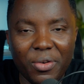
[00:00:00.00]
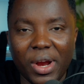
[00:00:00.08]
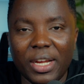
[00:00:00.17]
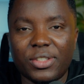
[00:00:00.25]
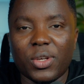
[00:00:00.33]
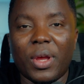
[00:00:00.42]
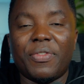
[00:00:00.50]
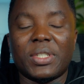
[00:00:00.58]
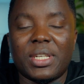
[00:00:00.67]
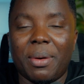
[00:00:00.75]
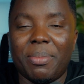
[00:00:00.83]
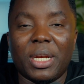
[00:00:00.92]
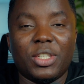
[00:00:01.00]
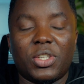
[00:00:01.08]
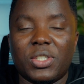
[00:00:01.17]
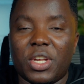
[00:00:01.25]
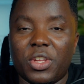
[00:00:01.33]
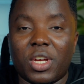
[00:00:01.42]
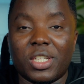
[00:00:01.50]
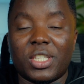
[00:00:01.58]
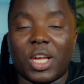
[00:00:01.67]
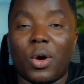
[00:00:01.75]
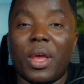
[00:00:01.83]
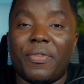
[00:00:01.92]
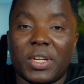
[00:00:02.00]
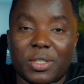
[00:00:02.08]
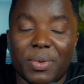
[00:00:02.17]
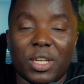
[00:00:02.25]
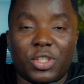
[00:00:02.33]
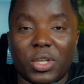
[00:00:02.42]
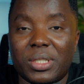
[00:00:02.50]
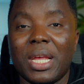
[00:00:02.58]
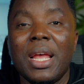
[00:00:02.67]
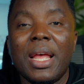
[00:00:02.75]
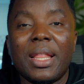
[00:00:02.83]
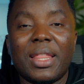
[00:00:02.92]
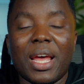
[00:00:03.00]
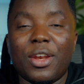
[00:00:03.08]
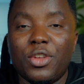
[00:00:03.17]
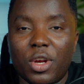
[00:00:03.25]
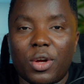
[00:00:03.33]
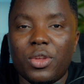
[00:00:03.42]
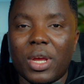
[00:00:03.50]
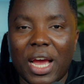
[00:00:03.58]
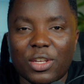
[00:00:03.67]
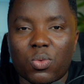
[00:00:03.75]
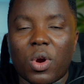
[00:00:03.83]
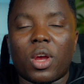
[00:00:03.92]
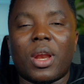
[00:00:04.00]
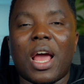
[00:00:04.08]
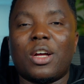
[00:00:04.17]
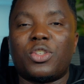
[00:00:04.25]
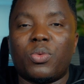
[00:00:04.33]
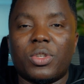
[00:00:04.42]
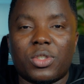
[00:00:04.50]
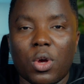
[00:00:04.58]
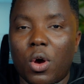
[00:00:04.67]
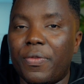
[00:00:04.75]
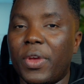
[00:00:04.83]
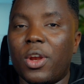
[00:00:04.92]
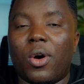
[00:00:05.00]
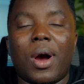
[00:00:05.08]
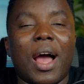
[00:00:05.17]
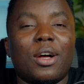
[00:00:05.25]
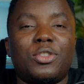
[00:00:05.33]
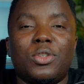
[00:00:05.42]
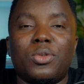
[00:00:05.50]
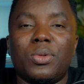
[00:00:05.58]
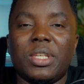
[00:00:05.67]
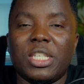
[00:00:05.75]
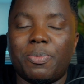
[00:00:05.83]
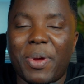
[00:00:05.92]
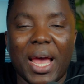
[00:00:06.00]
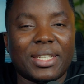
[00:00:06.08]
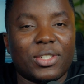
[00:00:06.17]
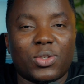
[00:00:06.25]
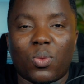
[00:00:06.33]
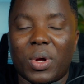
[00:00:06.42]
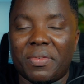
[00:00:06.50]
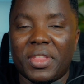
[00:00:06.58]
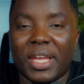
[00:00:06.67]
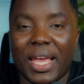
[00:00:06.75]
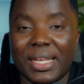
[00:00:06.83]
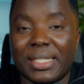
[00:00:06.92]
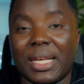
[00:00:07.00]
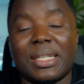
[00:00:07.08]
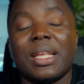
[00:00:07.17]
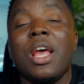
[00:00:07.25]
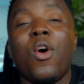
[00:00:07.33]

right so if it's not malicious then you get to go if it is malicious then you know you guys work on how to resolve it or how to do these patches or whatever the case is